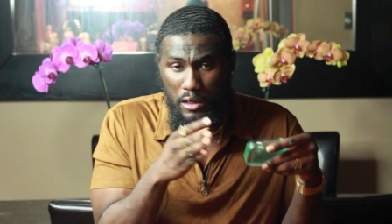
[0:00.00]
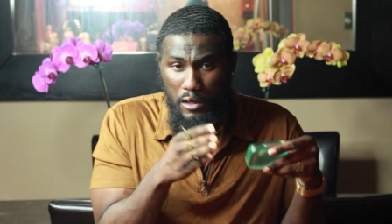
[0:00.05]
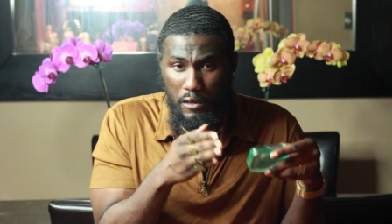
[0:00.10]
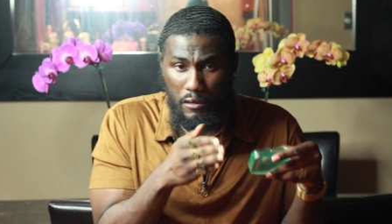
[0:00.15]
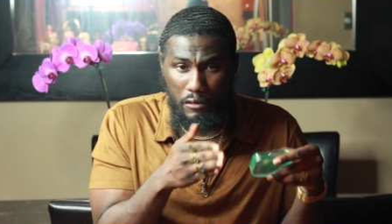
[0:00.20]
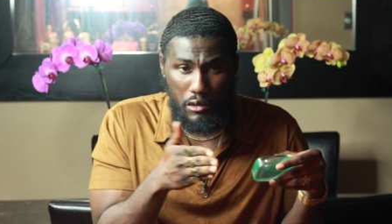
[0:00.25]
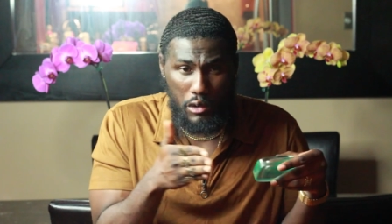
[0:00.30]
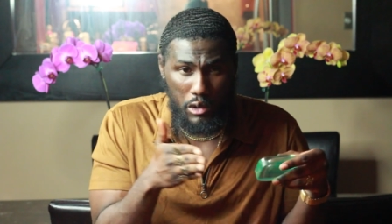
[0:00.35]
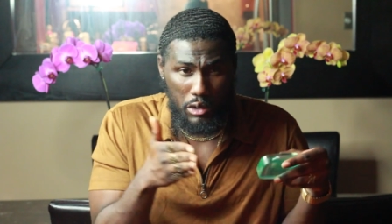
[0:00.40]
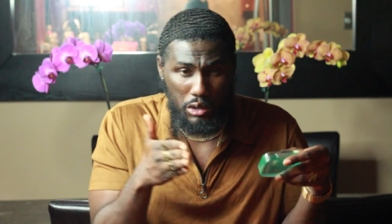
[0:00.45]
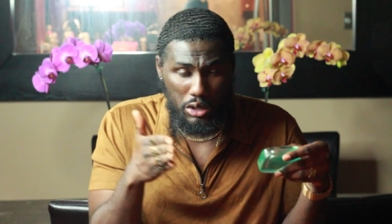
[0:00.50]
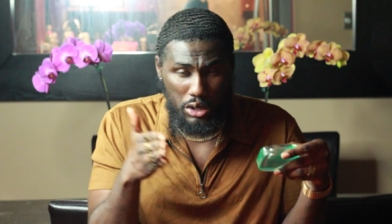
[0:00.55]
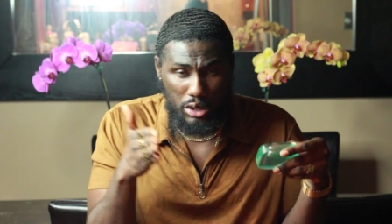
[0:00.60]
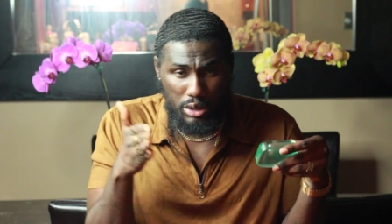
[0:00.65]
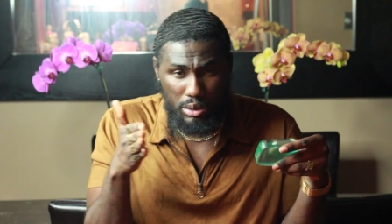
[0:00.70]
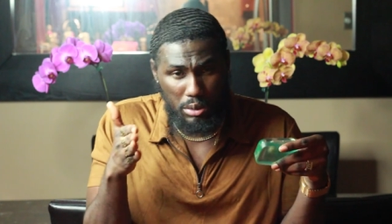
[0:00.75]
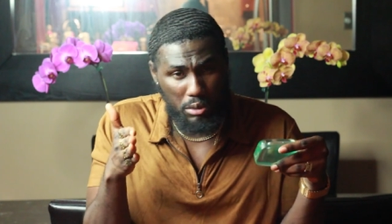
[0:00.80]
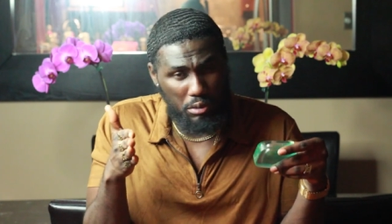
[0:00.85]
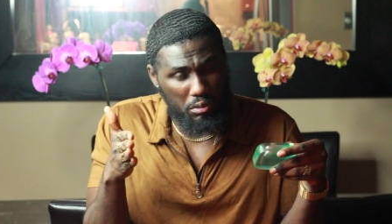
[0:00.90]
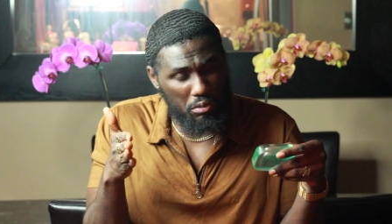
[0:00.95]
the
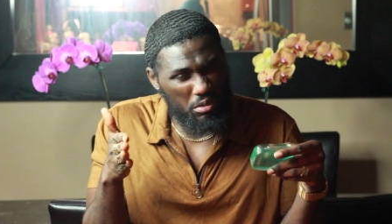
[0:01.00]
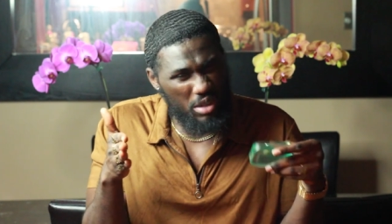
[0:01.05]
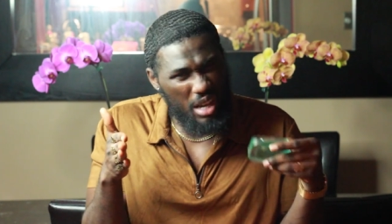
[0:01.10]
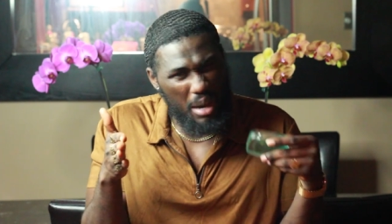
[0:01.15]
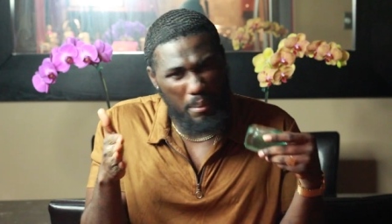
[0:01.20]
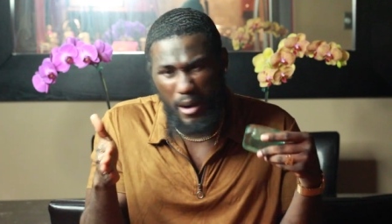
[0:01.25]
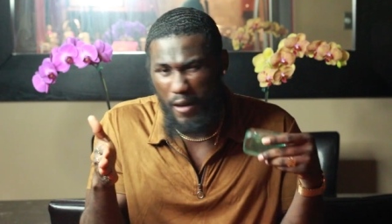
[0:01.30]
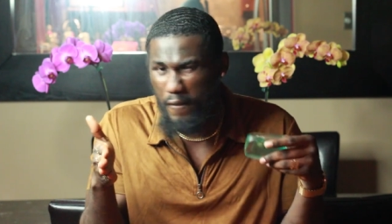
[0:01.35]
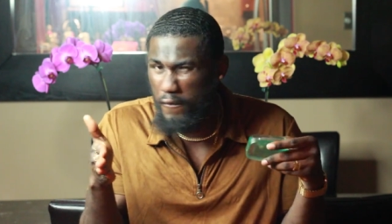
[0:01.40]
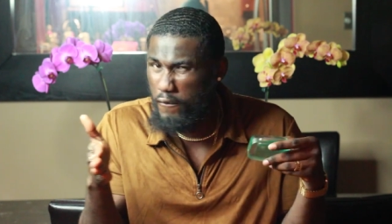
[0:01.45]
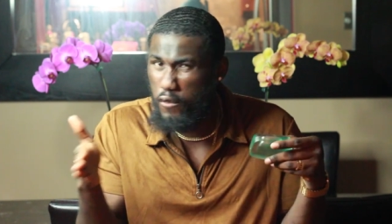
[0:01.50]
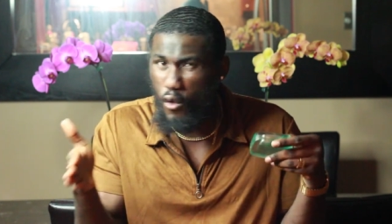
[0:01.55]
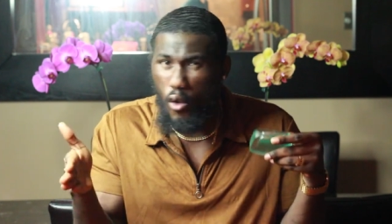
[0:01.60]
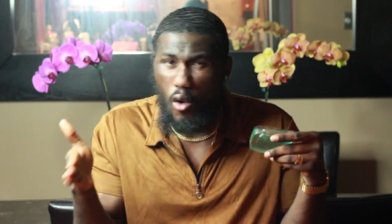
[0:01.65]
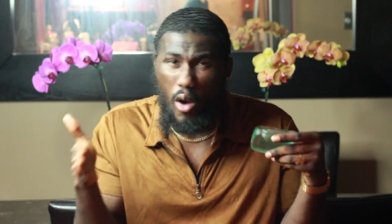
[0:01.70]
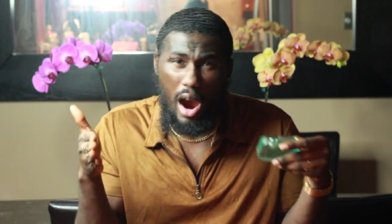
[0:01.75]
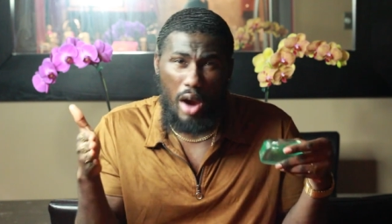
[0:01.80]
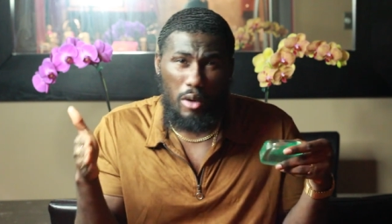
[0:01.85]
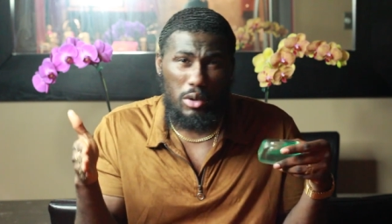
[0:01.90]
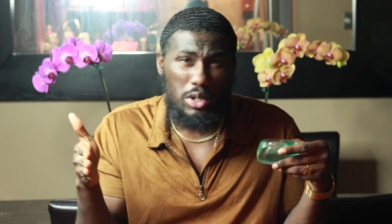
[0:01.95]
first about
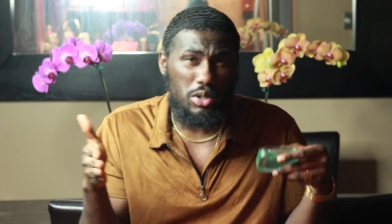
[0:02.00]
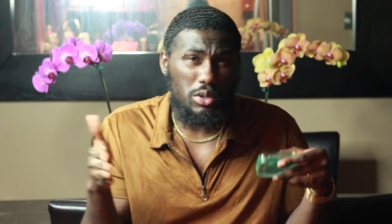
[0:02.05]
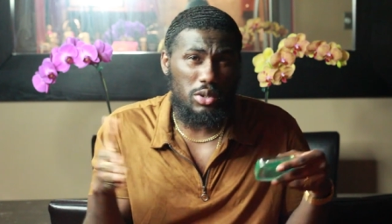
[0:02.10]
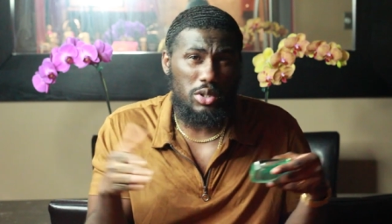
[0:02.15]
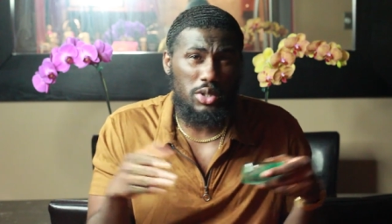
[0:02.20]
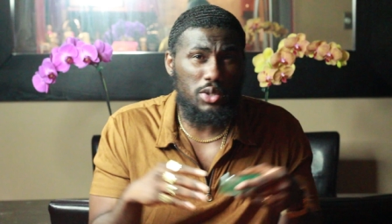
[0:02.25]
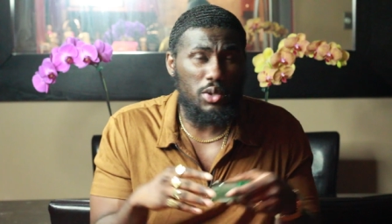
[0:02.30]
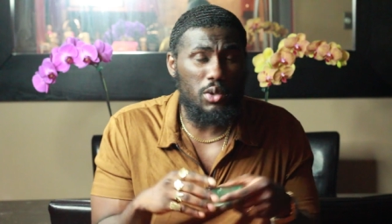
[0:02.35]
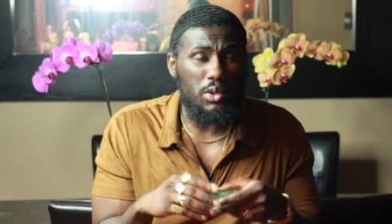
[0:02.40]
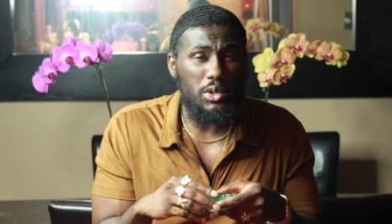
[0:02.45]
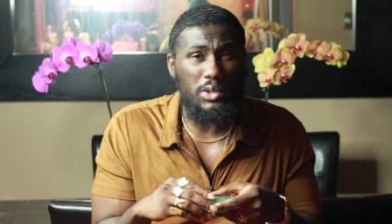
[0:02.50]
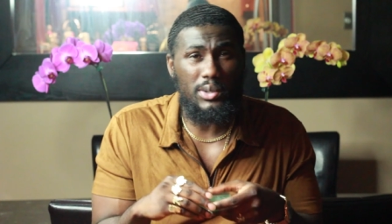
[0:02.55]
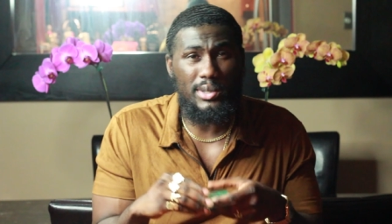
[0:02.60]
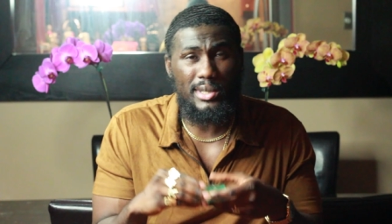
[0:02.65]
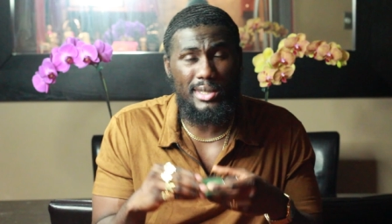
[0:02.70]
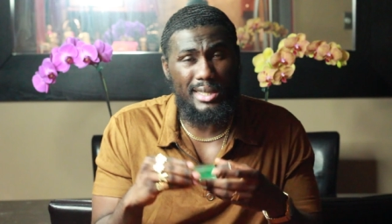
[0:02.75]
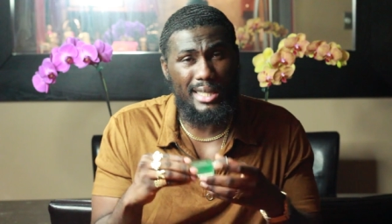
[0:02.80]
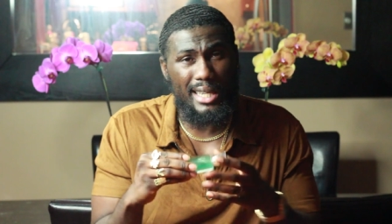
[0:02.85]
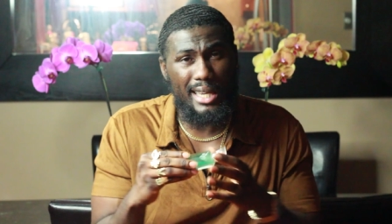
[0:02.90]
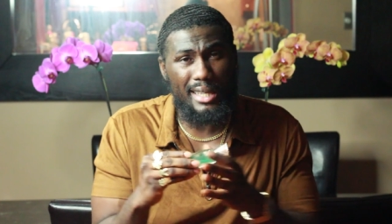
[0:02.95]
four hours or so you
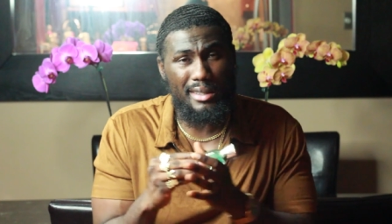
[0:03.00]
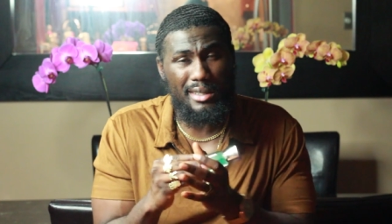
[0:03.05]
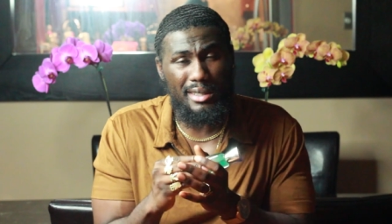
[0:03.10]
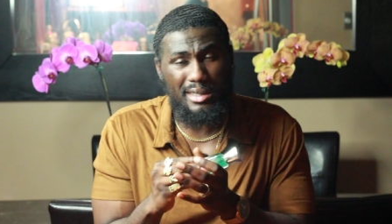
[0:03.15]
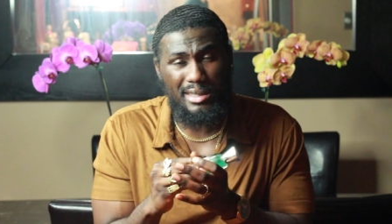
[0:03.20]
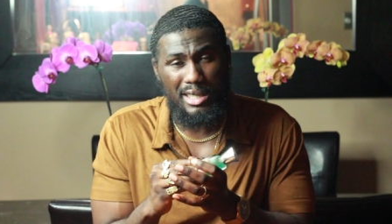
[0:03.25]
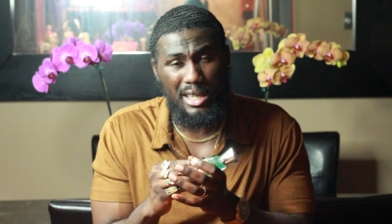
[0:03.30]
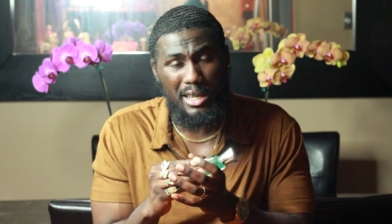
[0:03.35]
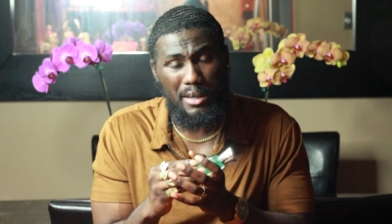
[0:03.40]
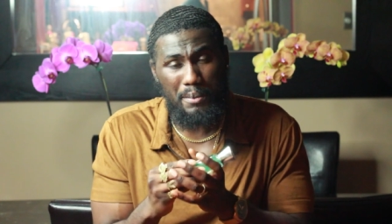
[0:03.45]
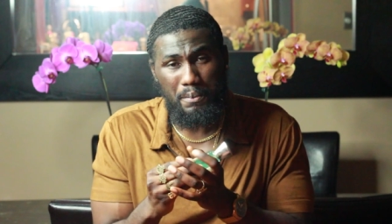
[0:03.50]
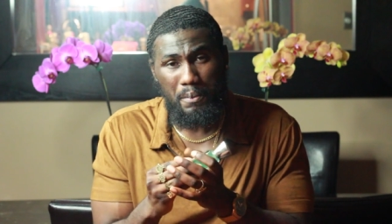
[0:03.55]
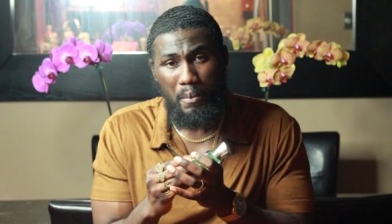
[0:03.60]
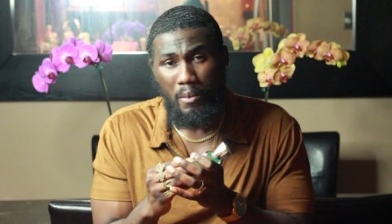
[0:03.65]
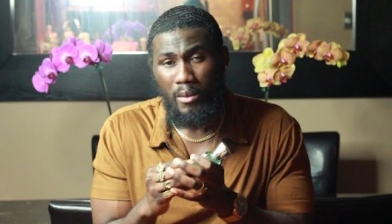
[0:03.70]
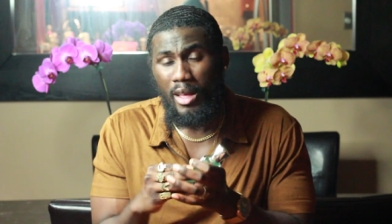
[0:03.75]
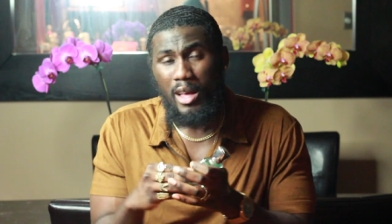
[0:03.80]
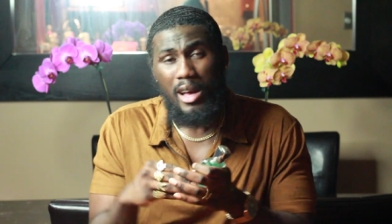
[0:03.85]
just get this um,